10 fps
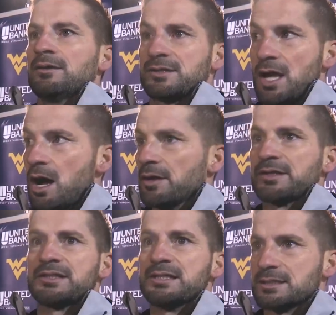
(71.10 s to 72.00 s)
the start of the
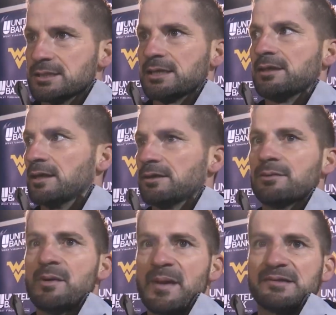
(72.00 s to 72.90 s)
season and the, the
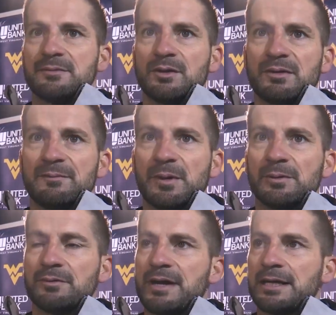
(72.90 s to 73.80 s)
momentum that we've
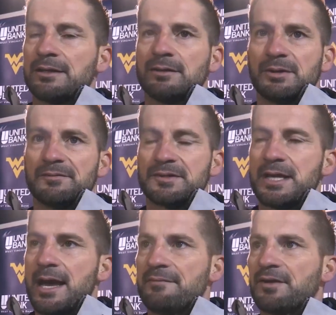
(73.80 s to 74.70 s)
built, the ranking that we obviously
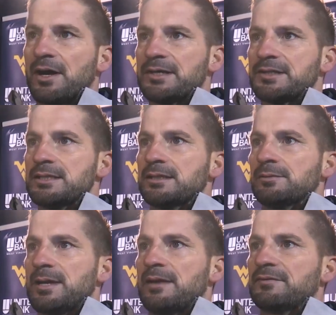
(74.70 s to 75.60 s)
have, the high seed that
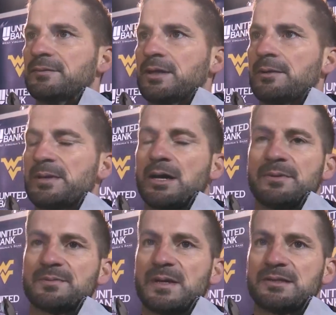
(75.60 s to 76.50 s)
we have from an RPI
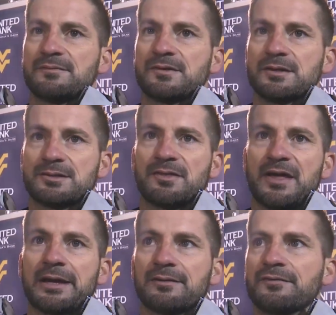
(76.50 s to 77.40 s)
perspective, to, to
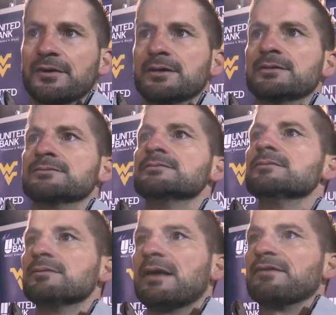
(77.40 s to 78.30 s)
thank for
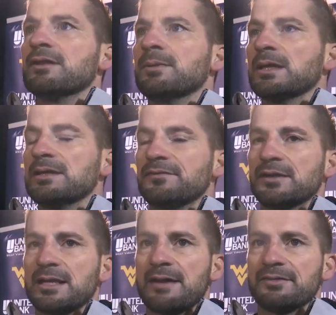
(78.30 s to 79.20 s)
having the belief
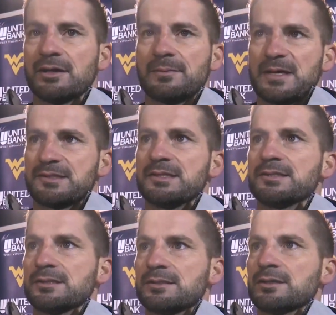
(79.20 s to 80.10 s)
and then having the capacity
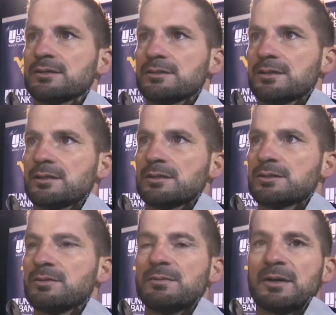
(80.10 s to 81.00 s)
to, to, to
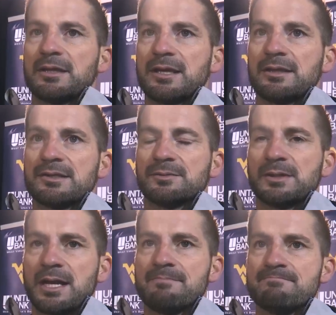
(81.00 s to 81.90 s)
squeak one at the end there to win
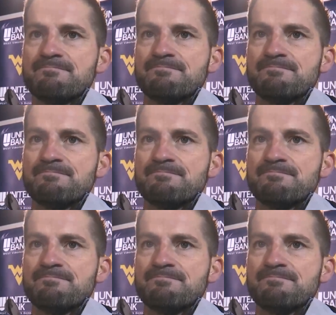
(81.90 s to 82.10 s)
the game.